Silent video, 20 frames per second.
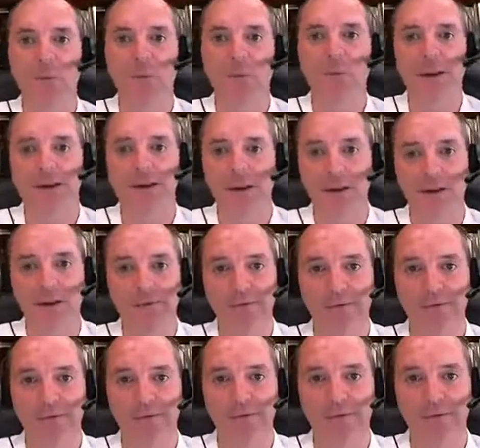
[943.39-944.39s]
water
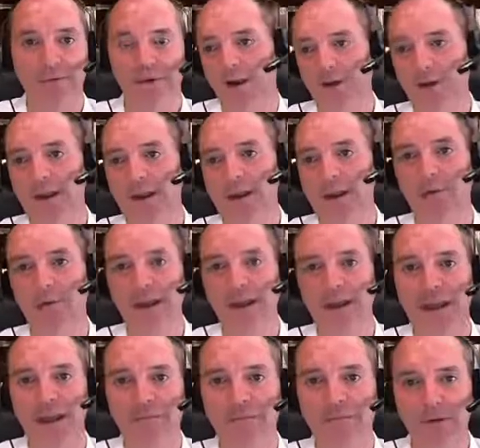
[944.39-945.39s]
layer first. Okay, I'll
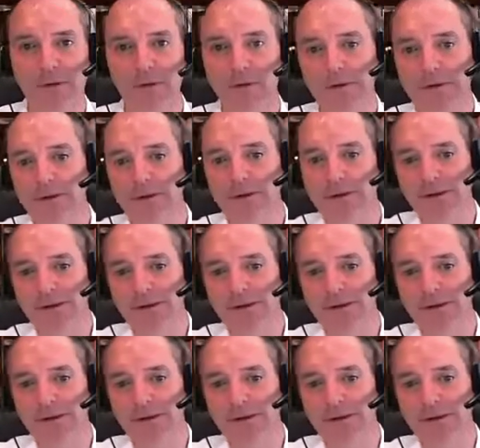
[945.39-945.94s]
make that blue.